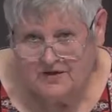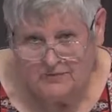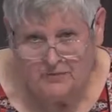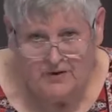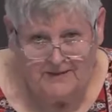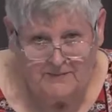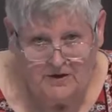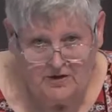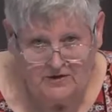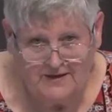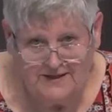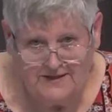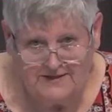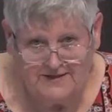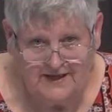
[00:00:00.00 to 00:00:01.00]
are
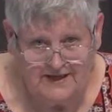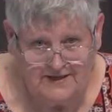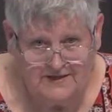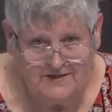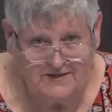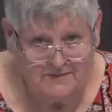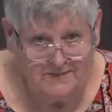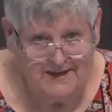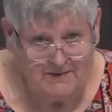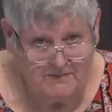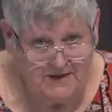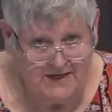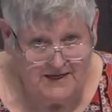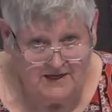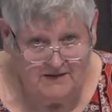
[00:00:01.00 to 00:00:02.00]
primarily designed to make
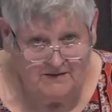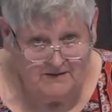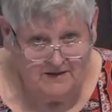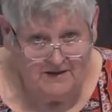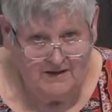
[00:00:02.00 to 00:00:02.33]
money,